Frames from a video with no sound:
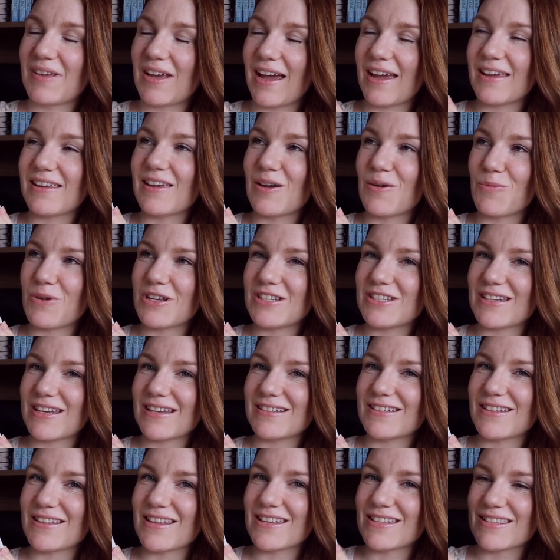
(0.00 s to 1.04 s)
I can't wait to
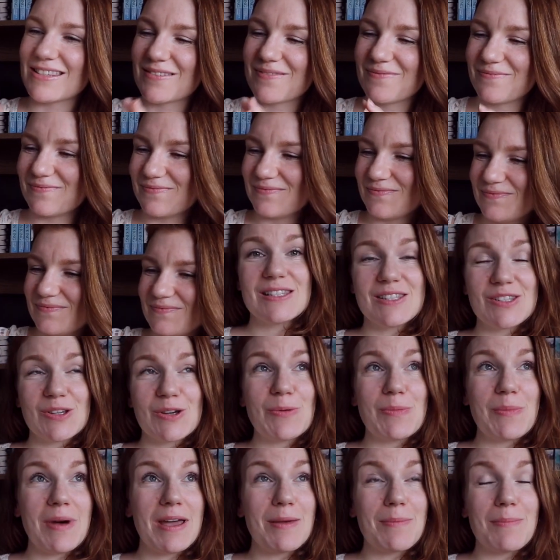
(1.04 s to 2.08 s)
get to this. So
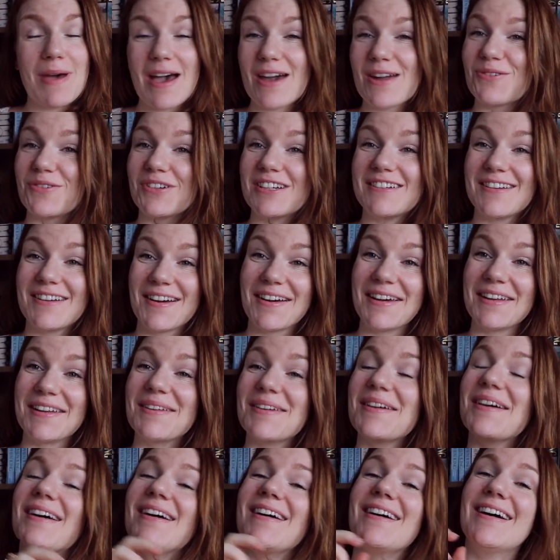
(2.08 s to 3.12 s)
my battery died,
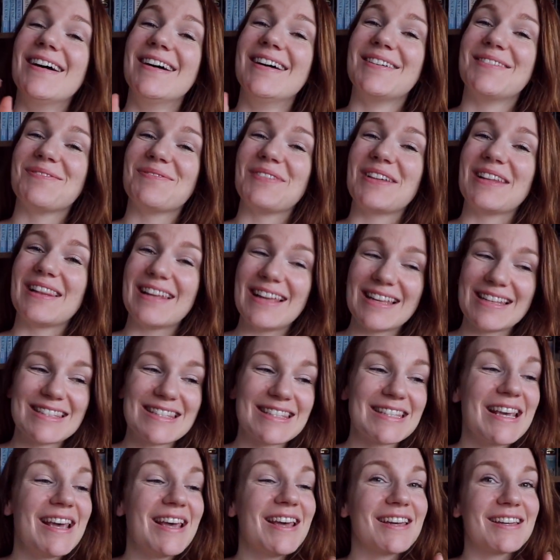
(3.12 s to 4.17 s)
but let's
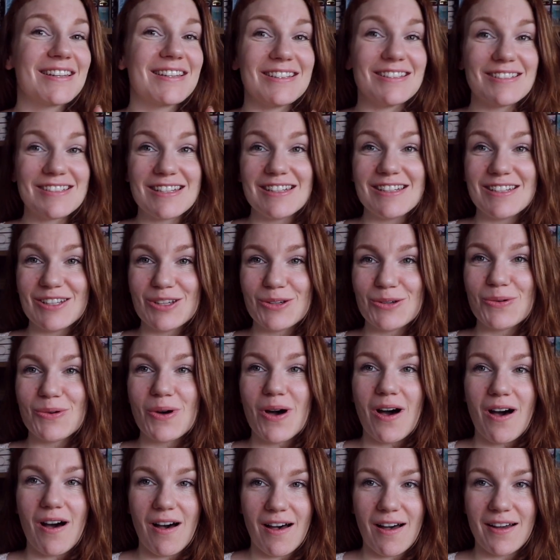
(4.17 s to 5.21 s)
continue
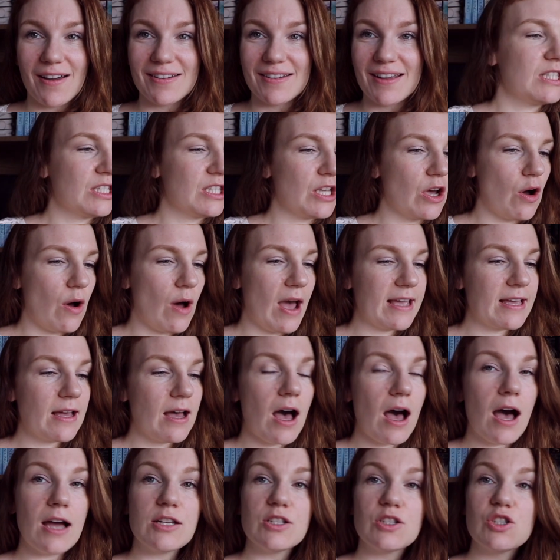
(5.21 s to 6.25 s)
on. So I
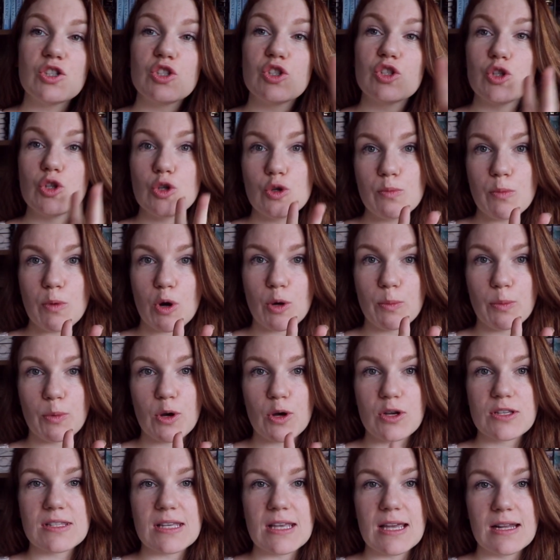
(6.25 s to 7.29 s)
got 2 more
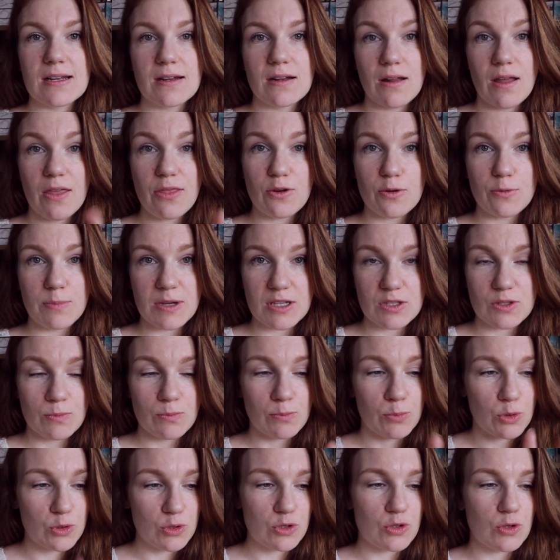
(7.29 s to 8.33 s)
books in another
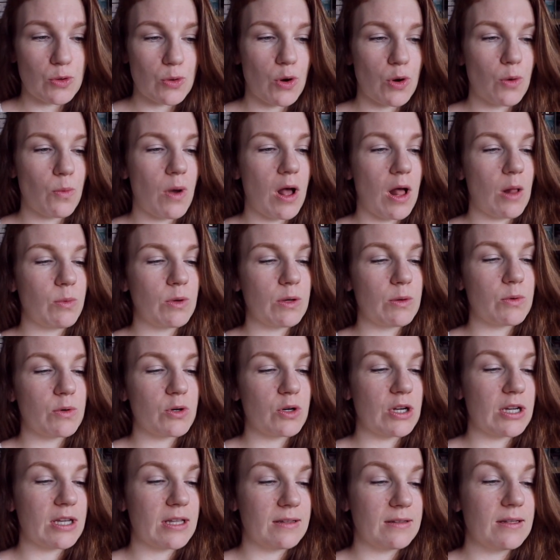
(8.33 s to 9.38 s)
bookstore while we
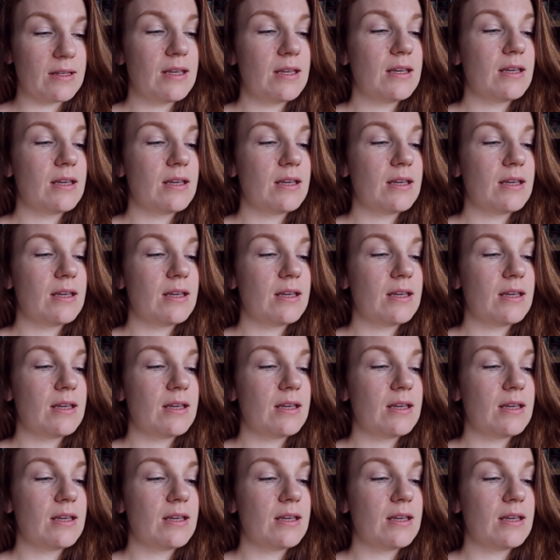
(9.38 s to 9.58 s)
were in